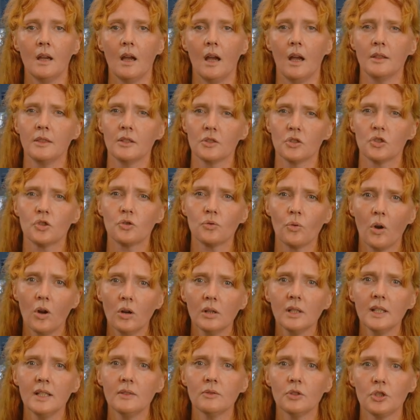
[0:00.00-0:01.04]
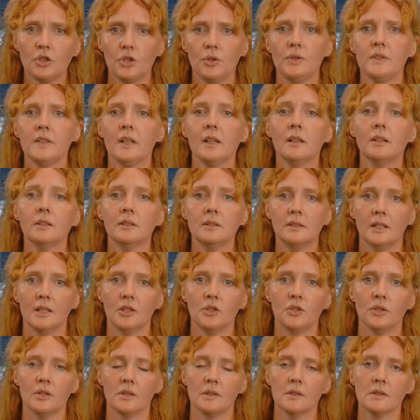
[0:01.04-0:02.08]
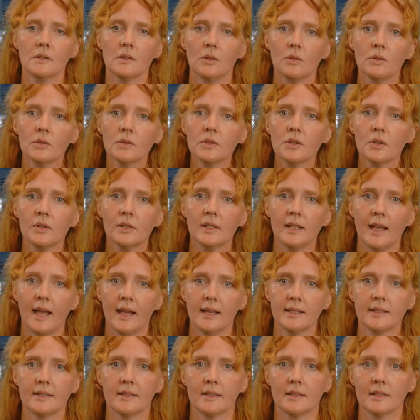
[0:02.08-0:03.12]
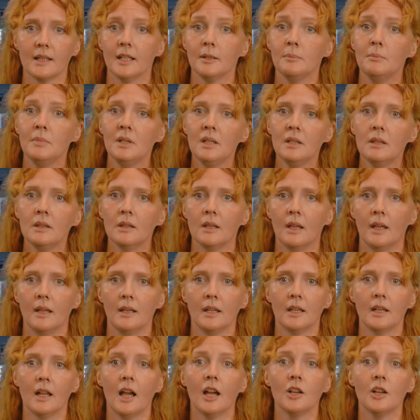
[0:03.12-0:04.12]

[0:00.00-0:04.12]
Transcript: Under strongly reducing conditions, also gases like methane and